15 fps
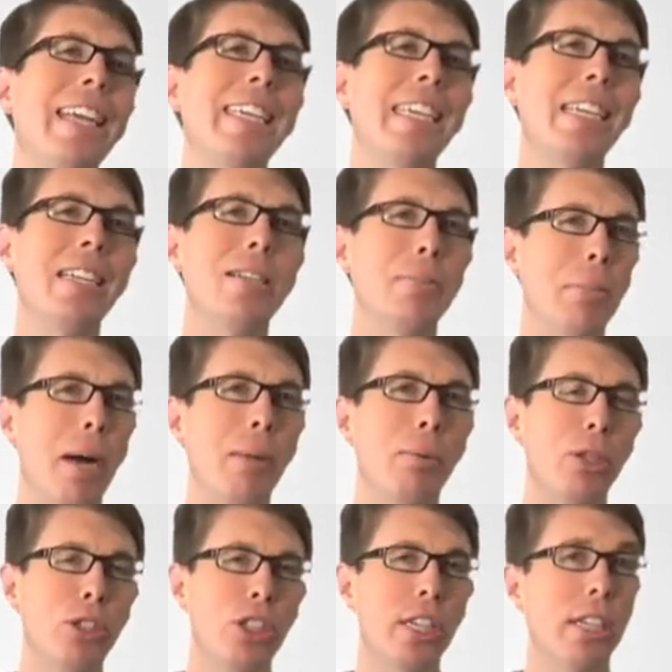get in
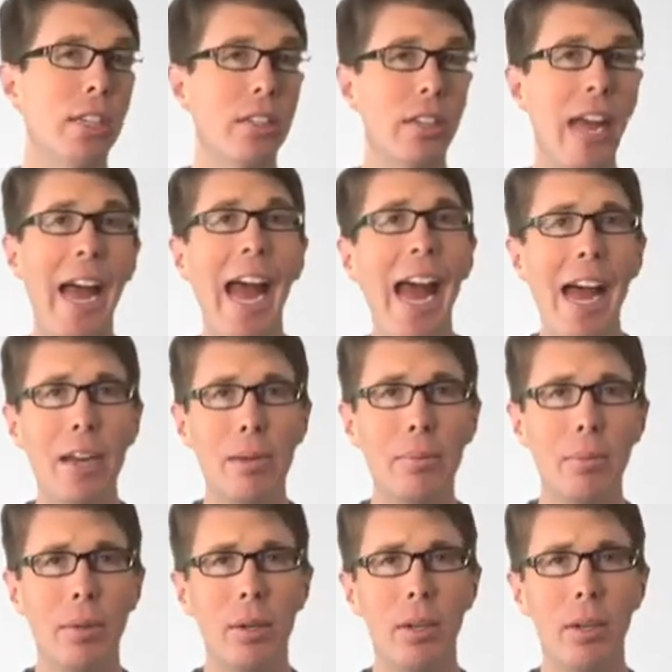publishing is, Adam,